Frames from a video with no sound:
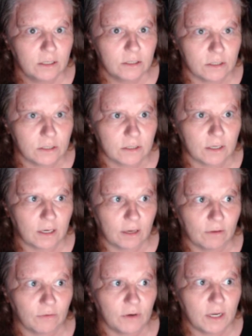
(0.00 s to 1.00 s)
Just like
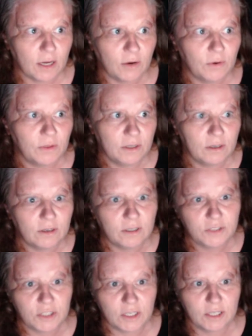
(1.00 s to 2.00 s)
every now and then I'll
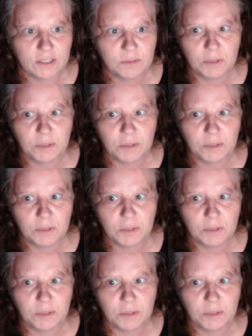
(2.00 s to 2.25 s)
chant,